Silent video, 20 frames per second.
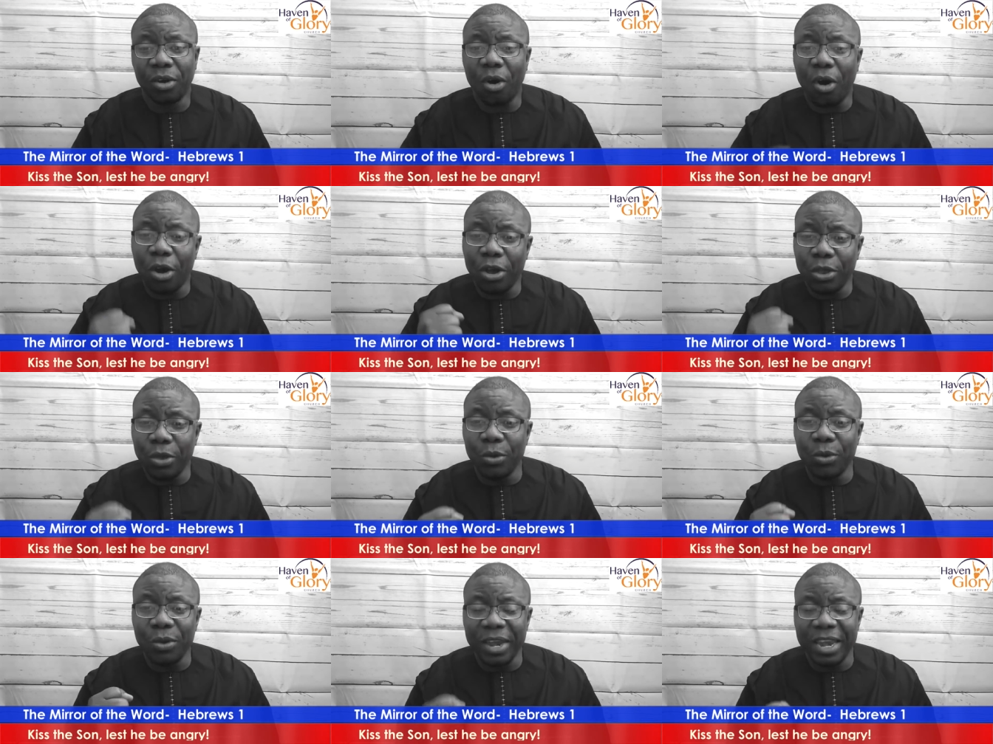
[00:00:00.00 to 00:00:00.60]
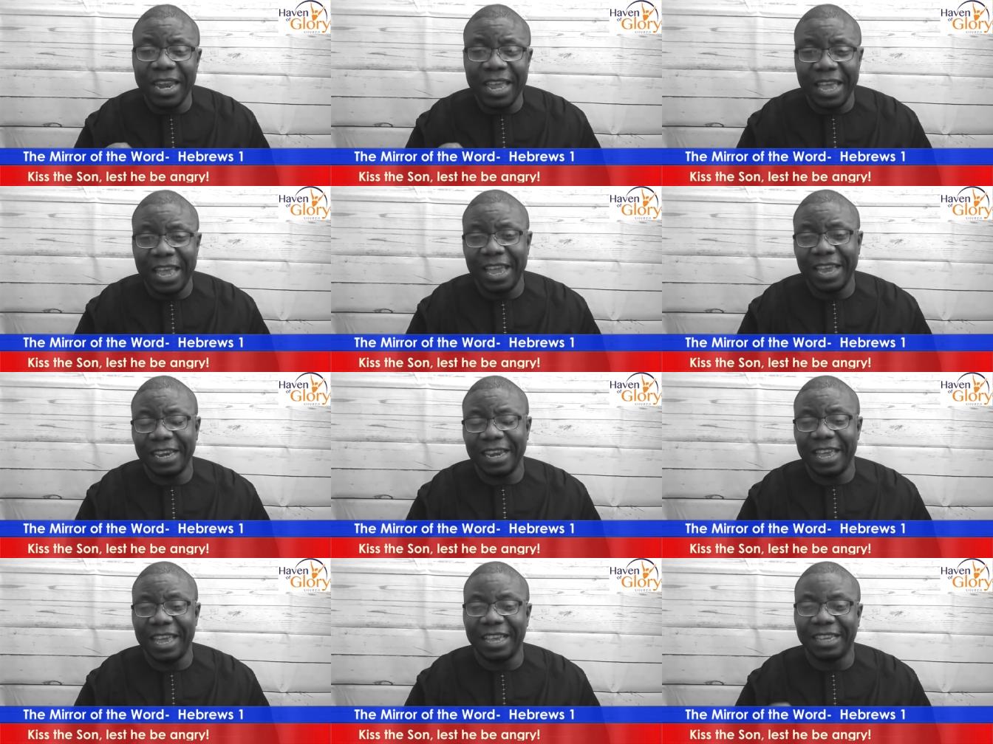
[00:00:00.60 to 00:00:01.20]
All you
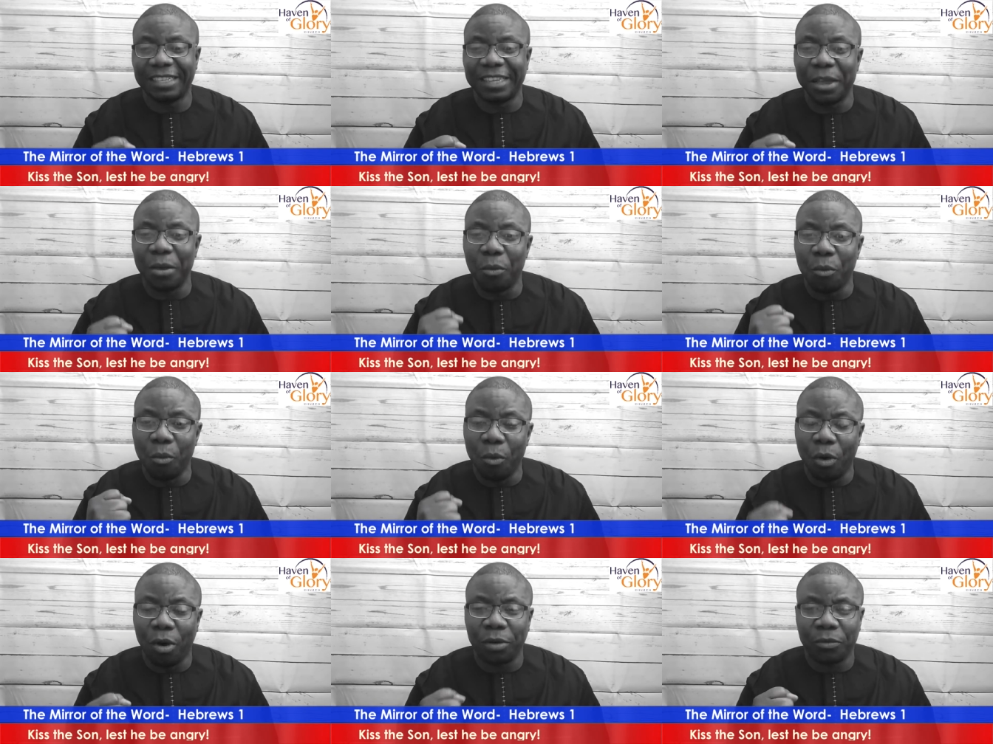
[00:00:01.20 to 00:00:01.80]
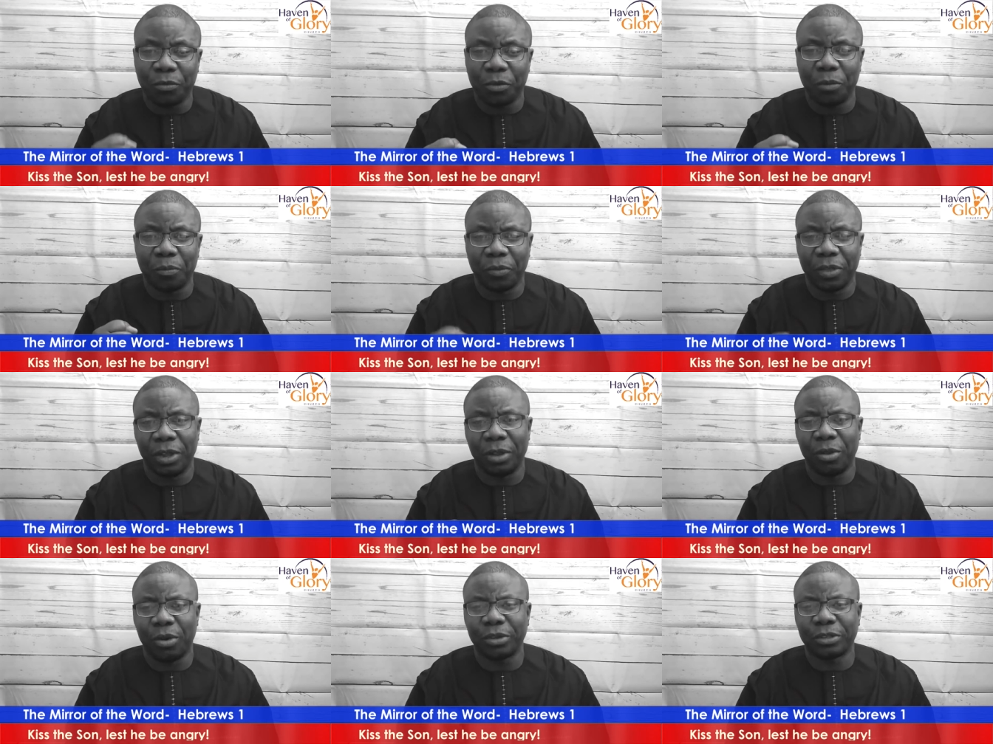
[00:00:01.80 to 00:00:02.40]
need is a word from
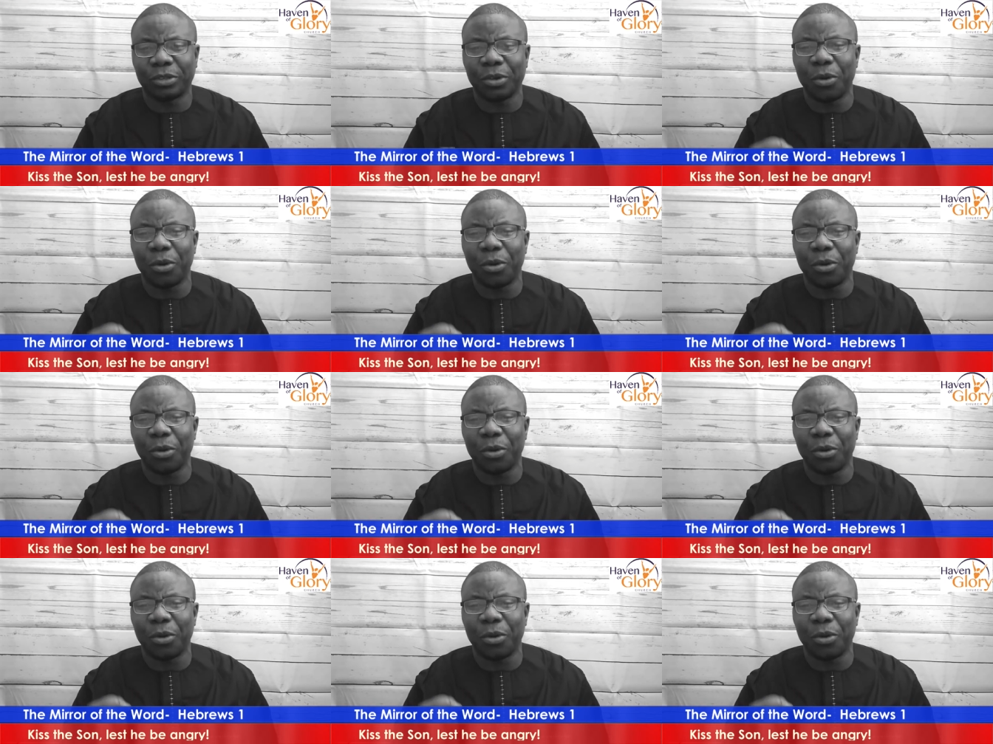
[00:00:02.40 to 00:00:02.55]
the Lord.